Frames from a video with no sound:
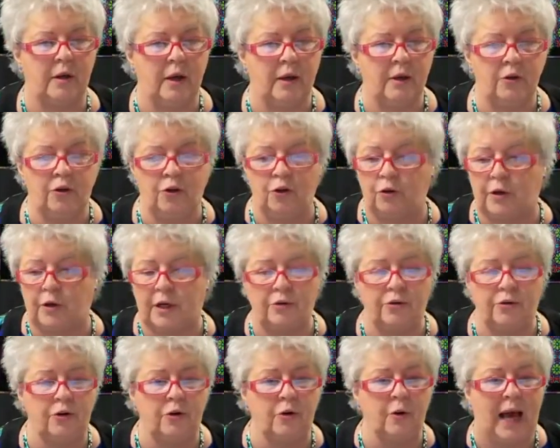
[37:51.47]
You can
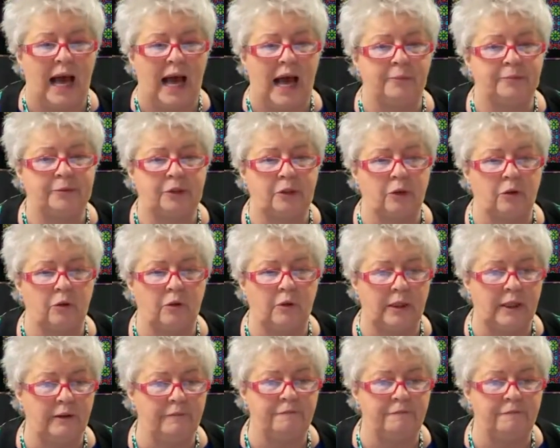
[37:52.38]
do absolutely